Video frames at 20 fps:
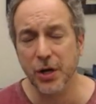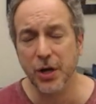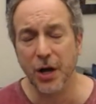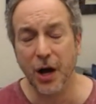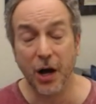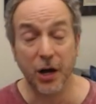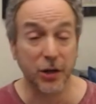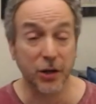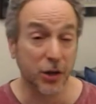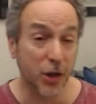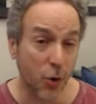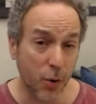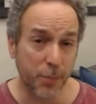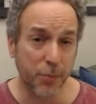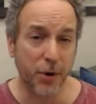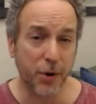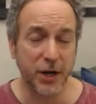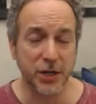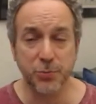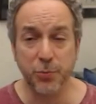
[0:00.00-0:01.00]
on lower
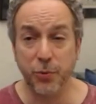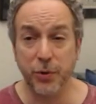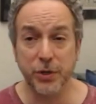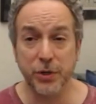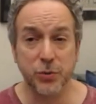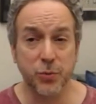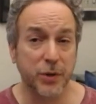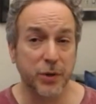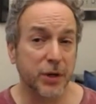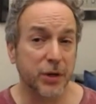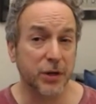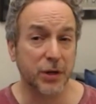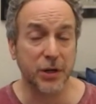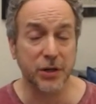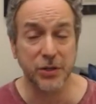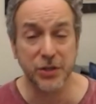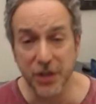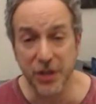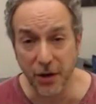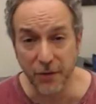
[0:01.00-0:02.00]
price points where they can
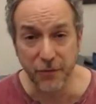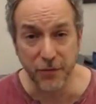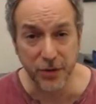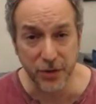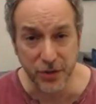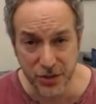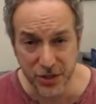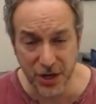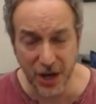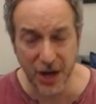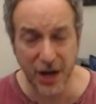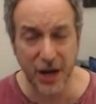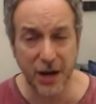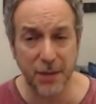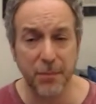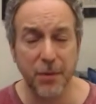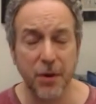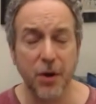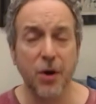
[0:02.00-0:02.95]
sell for the same.